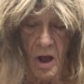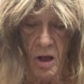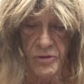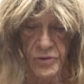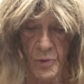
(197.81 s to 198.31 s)

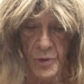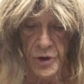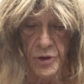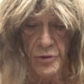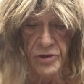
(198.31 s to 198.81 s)
Also, when
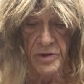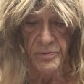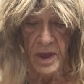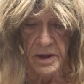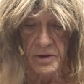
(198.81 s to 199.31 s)
you're using a
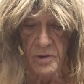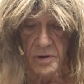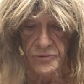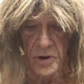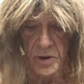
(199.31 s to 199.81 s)
Van de
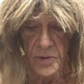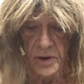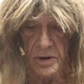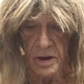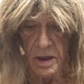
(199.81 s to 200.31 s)
Graaff
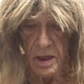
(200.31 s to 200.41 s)
generator,